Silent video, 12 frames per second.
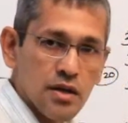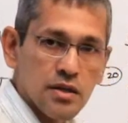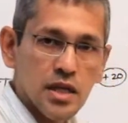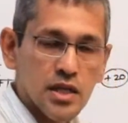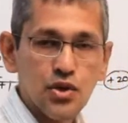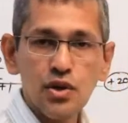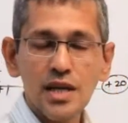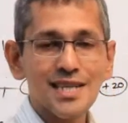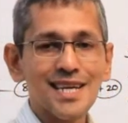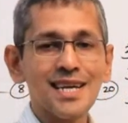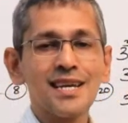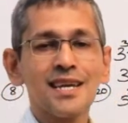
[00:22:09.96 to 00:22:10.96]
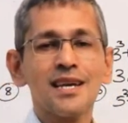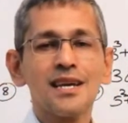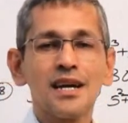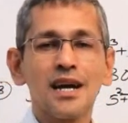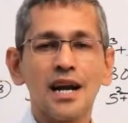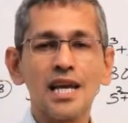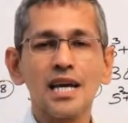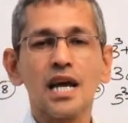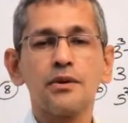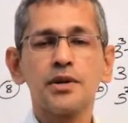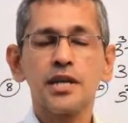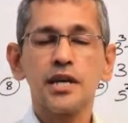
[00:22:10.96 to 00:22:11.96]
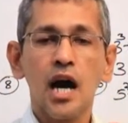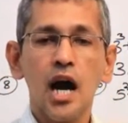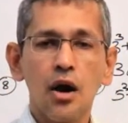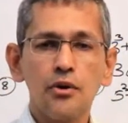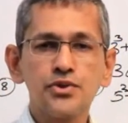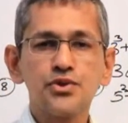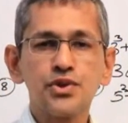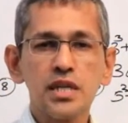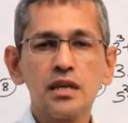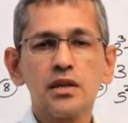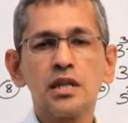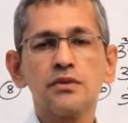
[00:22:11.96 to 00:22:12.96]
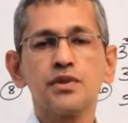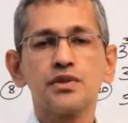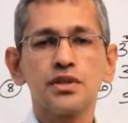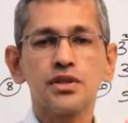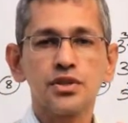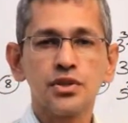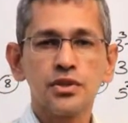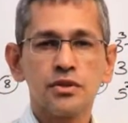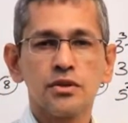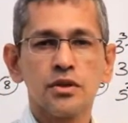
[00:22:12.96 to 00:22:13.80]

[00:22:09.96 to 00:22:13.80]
Then you will get a clear idea how to deal with this